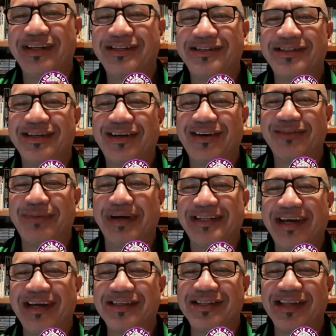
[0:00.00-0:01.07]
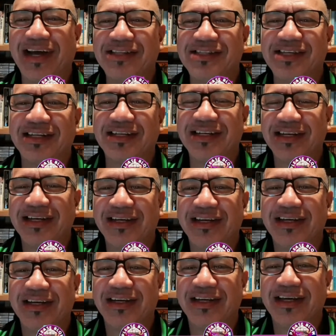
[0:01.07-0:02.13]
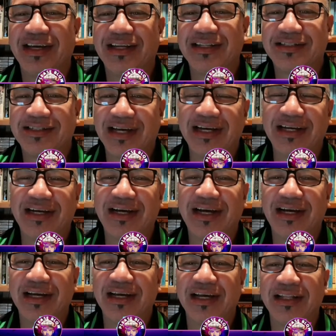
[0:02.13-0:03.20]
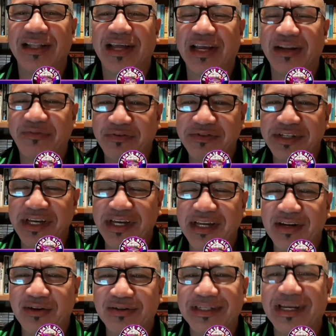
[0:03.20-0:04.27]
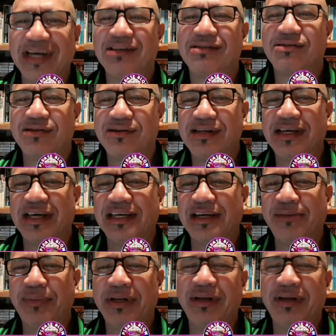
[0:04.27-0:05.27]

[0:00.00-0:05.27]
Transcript: It's my day starts at 9:15 or 9:30 a.m.